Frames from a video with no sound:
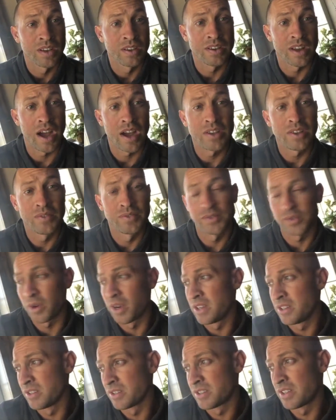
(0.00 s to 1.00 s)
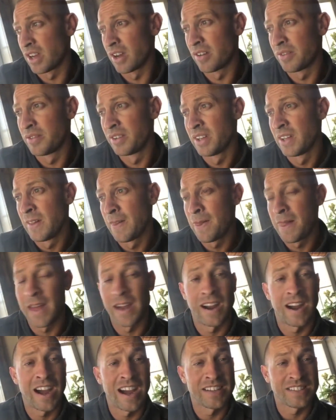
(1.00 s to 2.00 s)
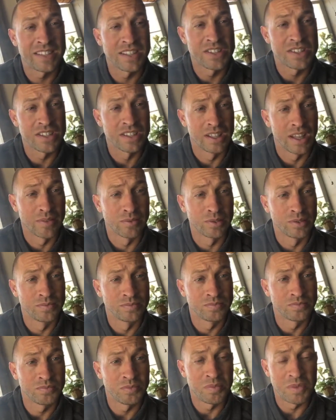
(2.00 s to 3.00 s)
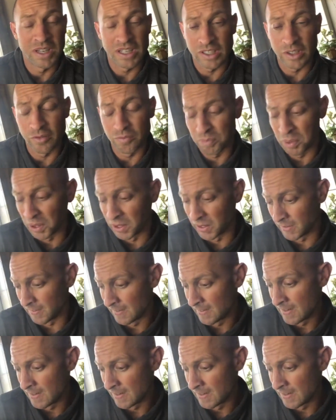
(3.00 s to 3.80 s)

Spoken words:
Now you've trained yourself at a high tension level, meaning you've put,